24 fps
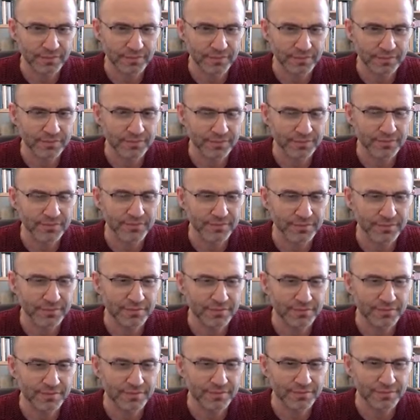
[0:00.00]

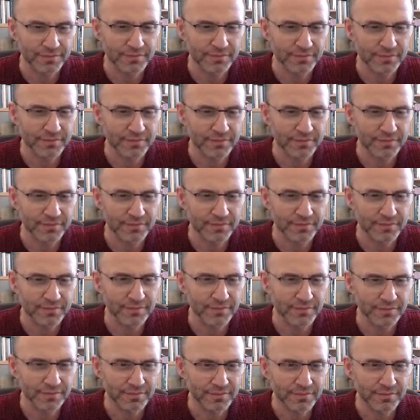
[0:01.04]

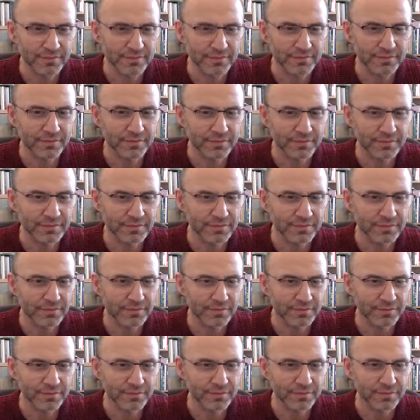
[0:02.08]

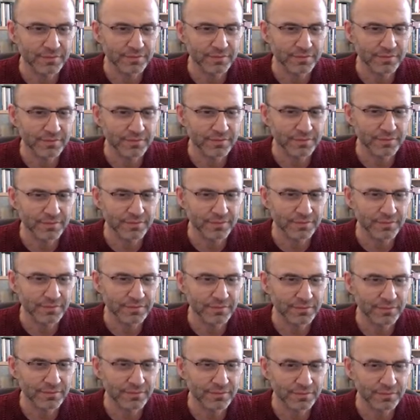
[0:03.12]

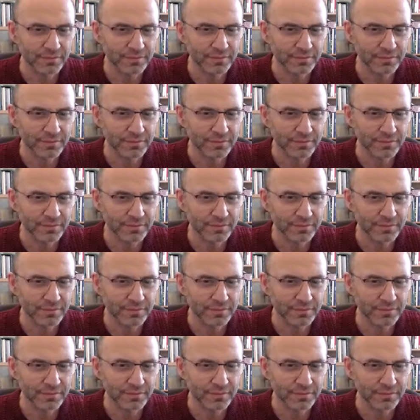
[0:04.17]
The person shown says nothing.